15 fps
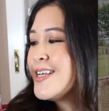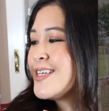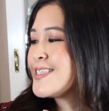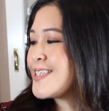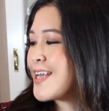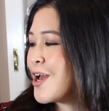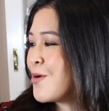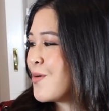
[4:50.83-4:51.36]

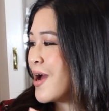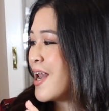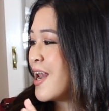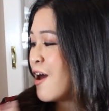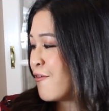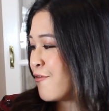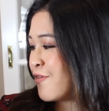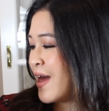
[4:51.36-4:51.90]
So I
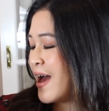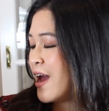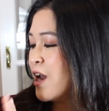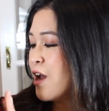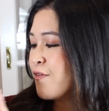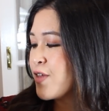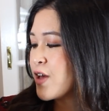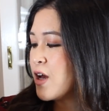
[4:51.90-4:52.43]
love that. I
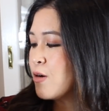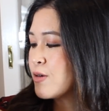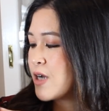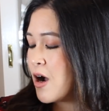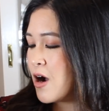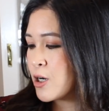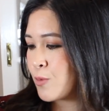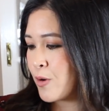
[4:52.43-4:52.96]
love the gold
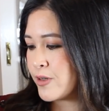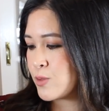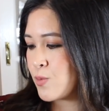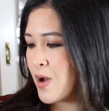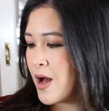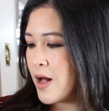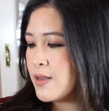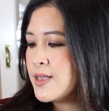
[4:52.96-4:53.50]
hardware as
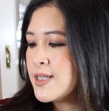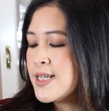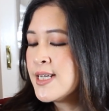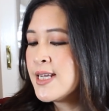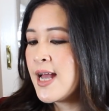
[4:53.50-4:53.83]
well.